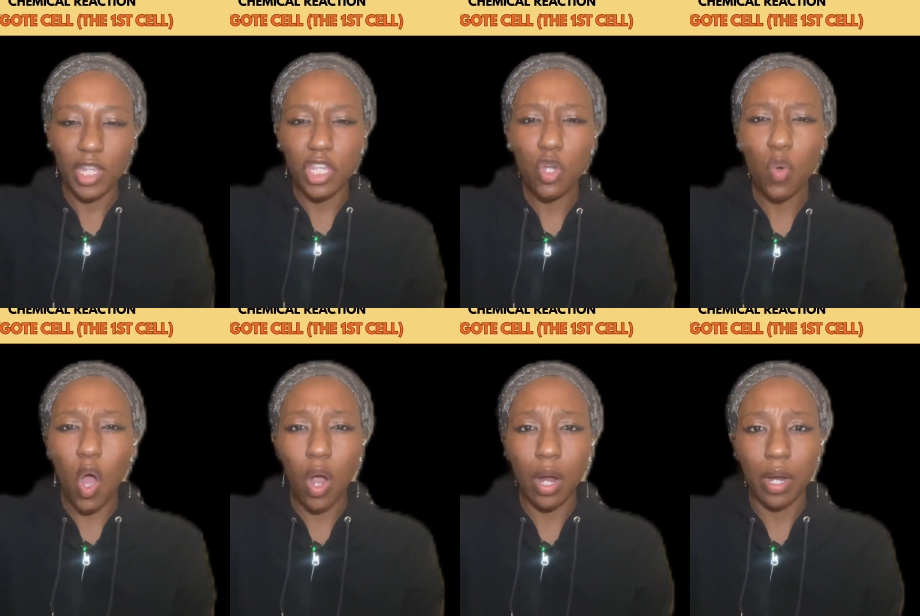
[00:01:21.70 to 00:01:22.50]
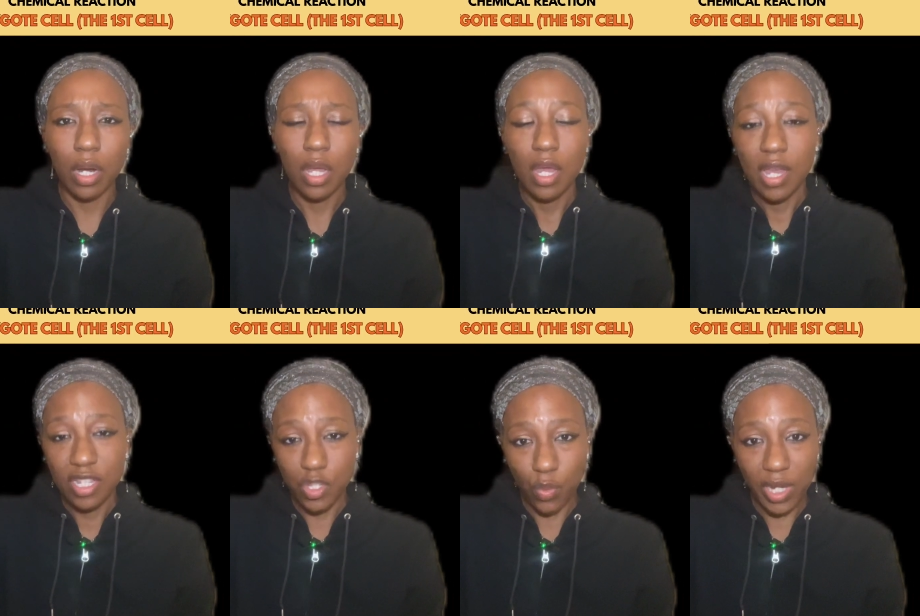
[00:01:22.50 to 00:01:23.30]
you are
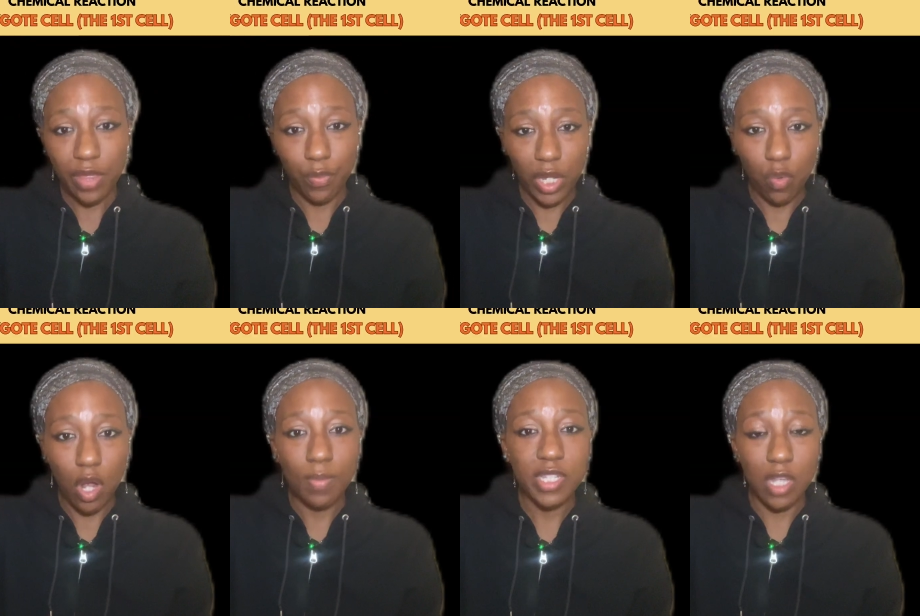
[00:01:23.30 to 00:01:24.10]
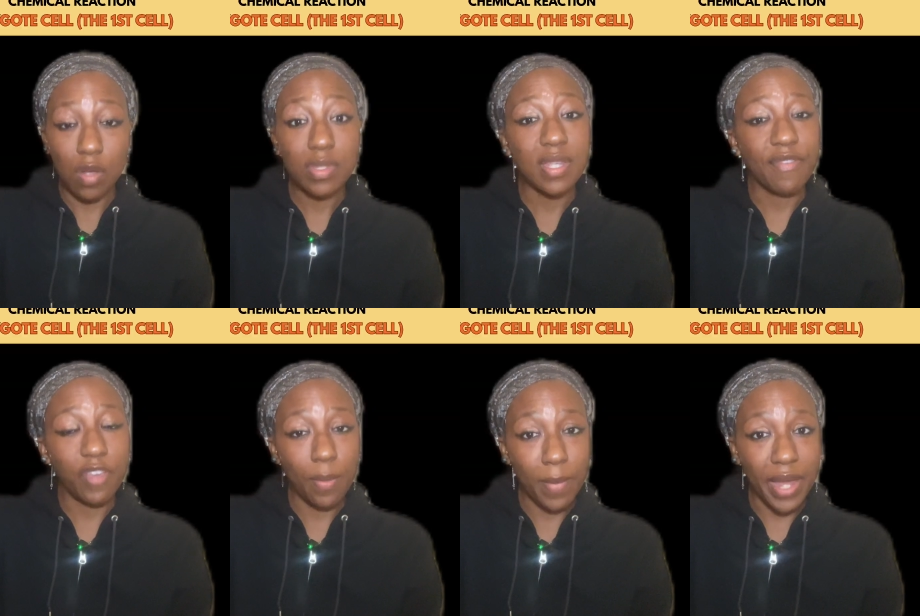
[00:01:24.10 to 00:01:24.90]
23 chromosomes of
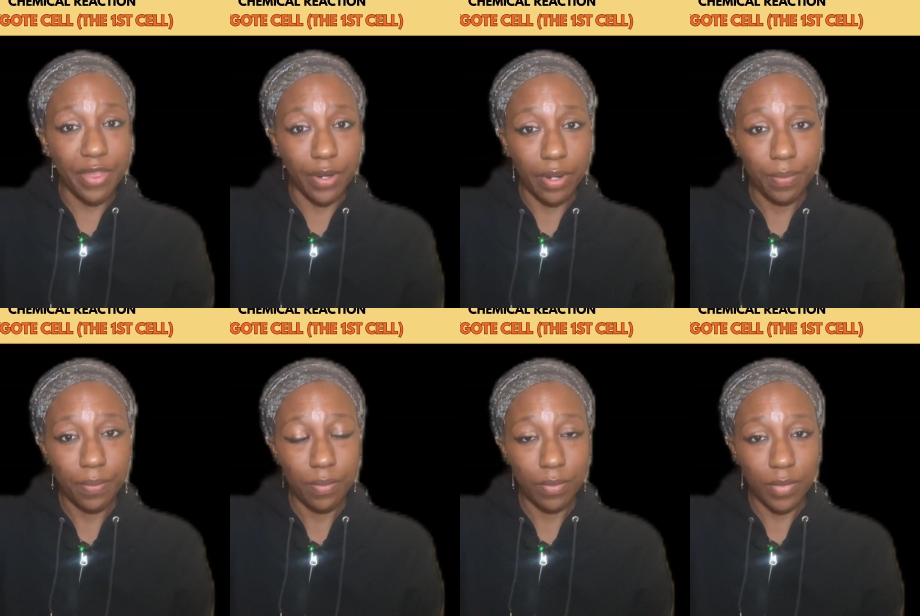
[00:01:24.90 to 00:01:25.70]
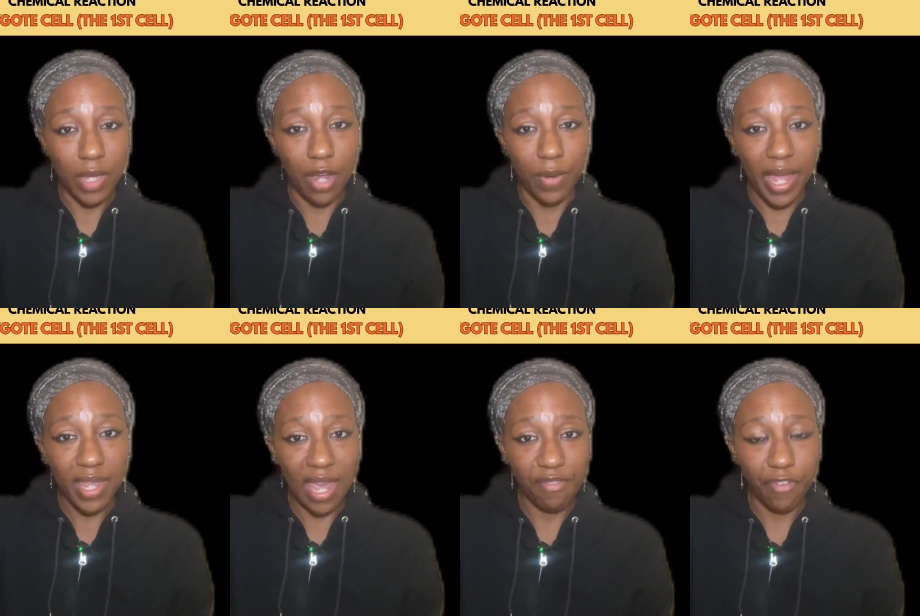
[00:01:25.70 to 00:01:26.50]
your mother. All
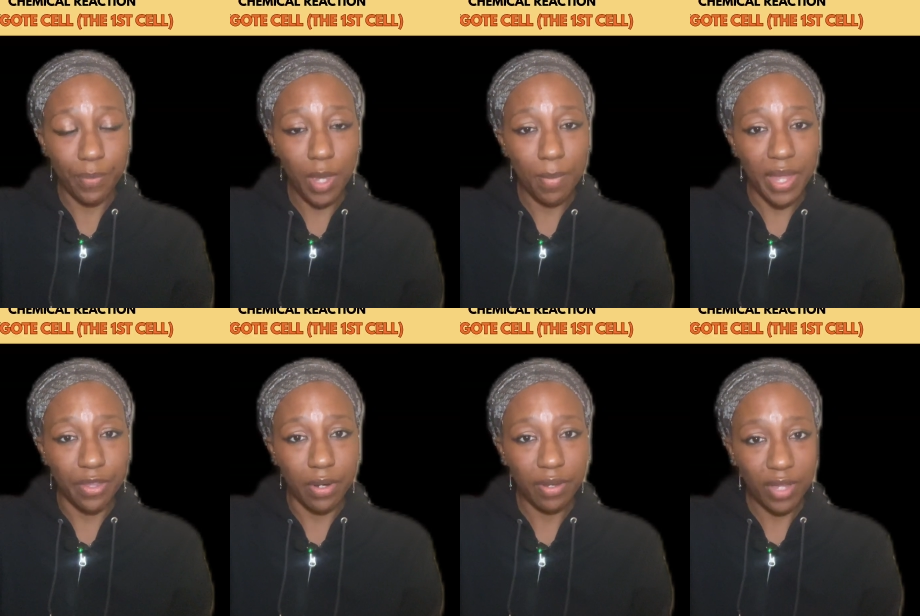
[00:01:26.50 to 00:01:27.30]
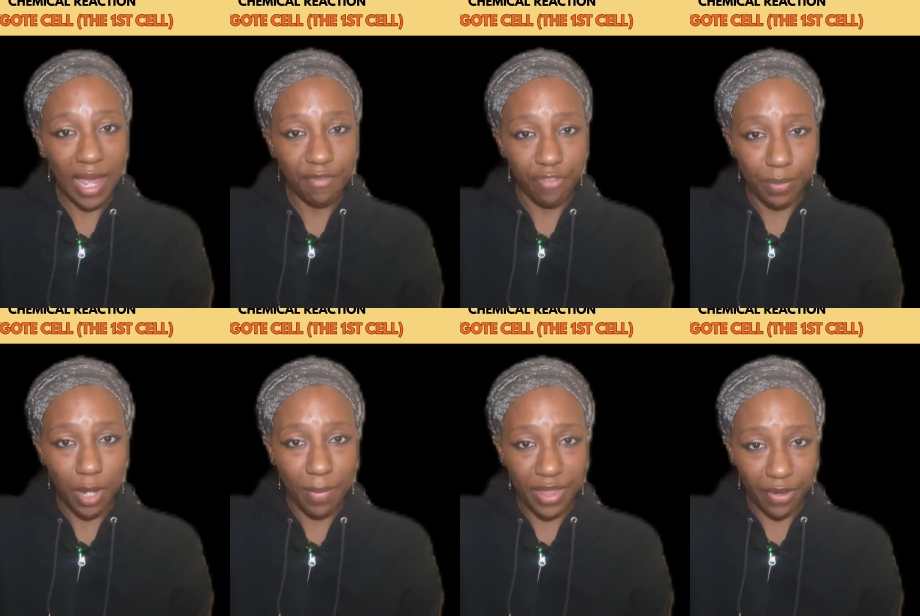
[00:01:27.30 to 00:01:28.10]
right. Came from your mother
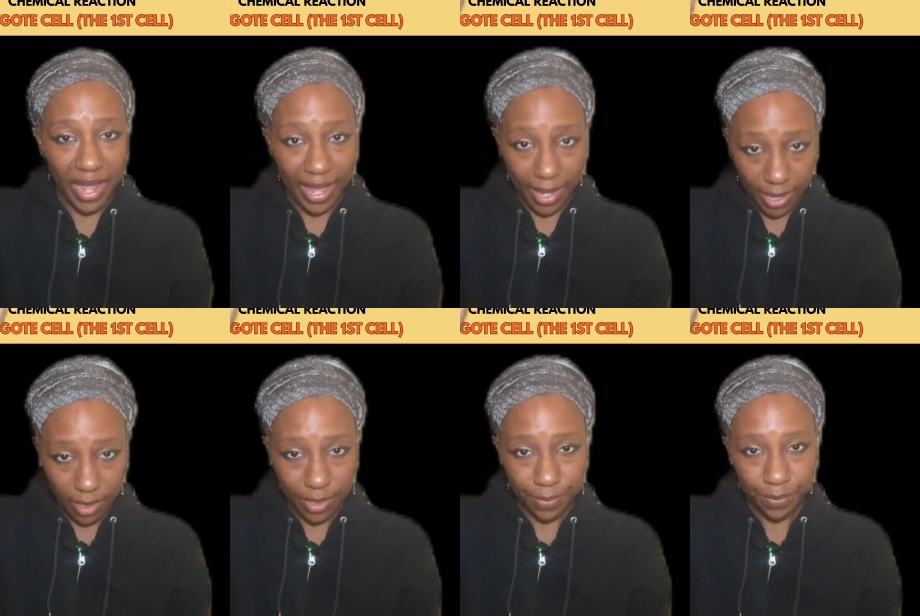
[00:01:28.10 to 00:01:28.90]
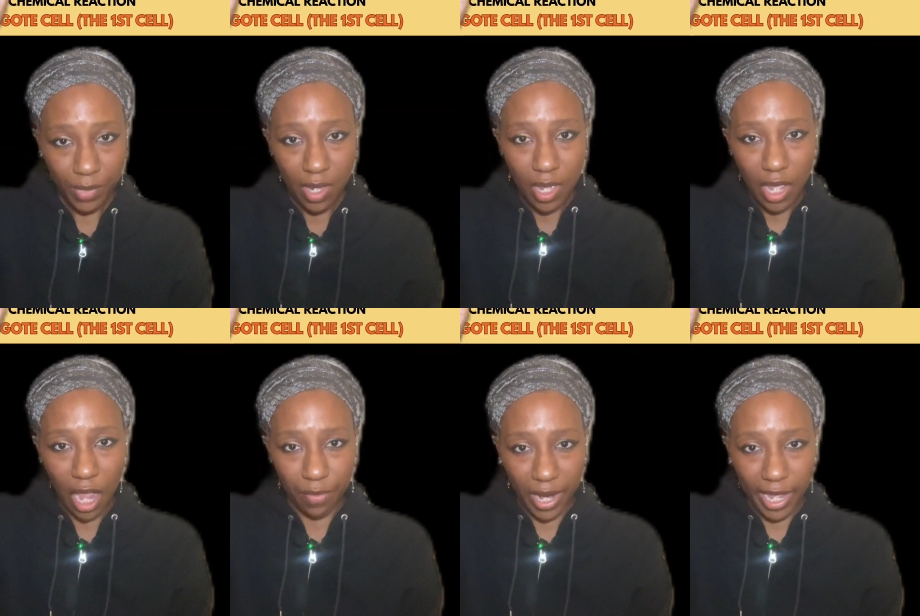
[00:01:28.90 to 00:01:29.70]
egg.
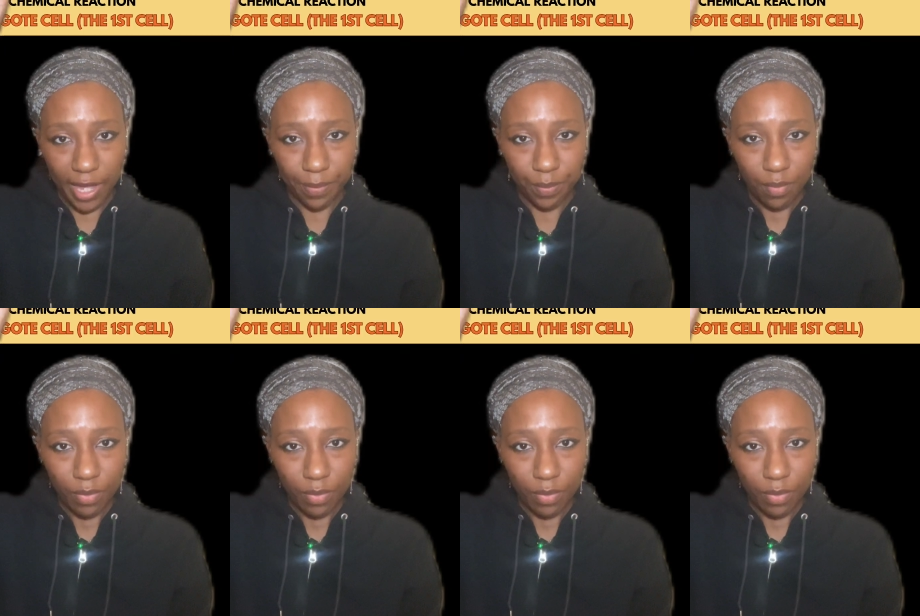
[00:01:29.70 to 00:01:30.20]
All right.